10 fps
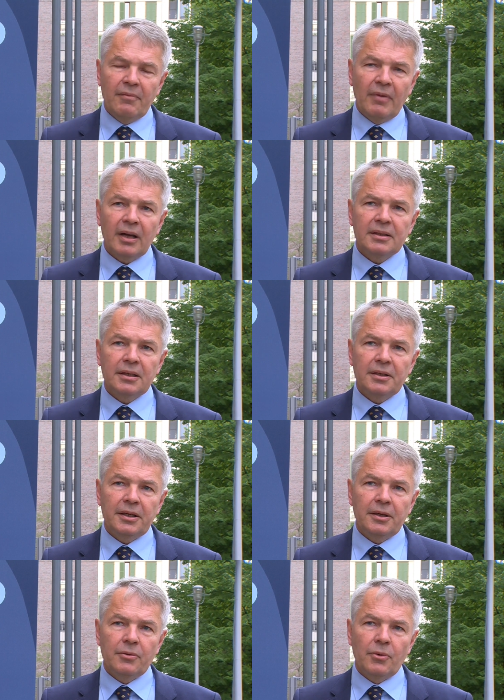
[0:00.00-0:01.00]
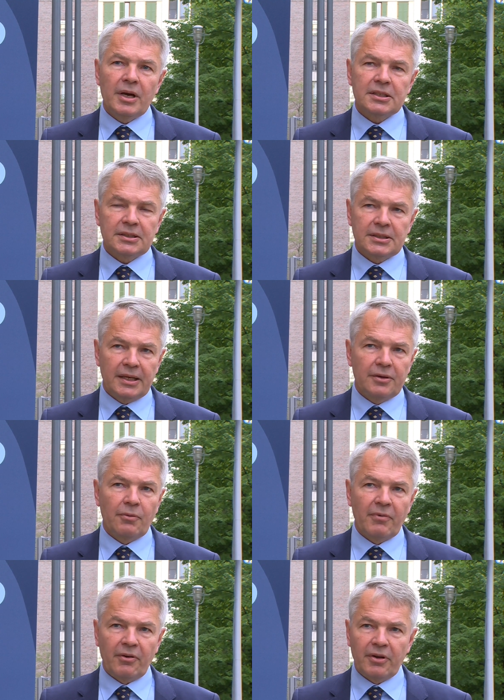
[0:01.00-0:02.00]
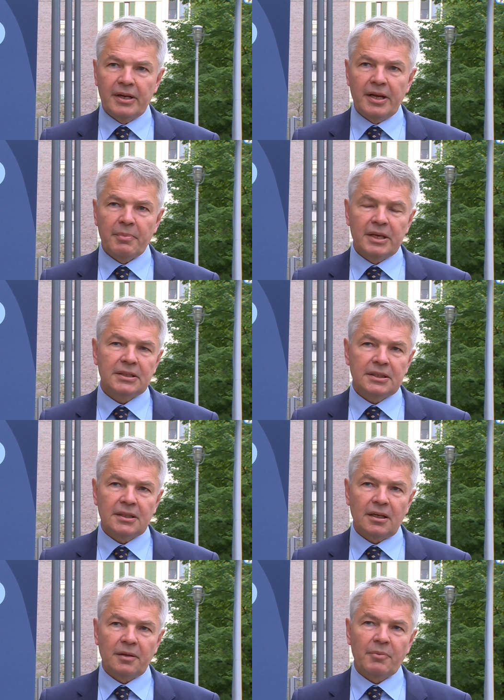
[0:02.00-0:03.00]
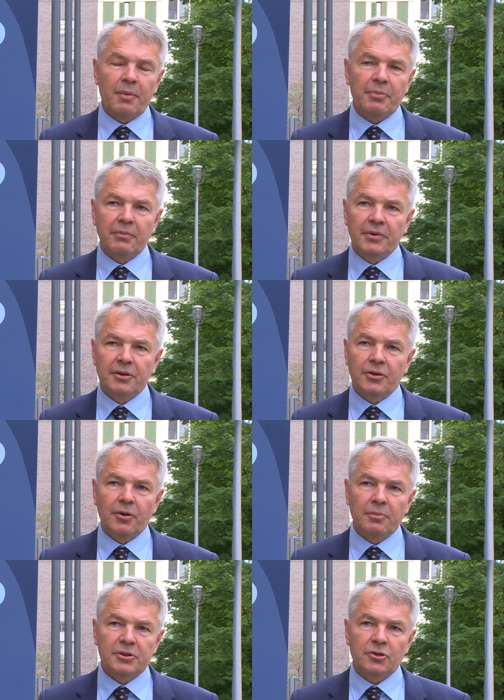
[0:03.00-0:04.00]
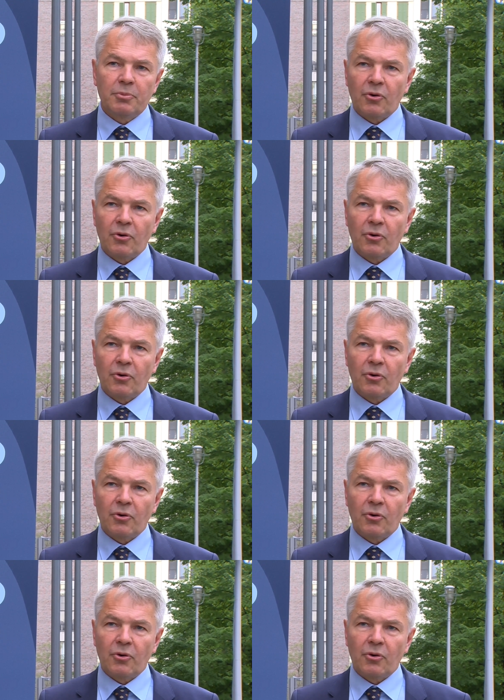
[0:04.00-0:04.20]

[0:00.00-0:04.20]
Well, I think EU has sent a very clear message, and I'm happy with Mr.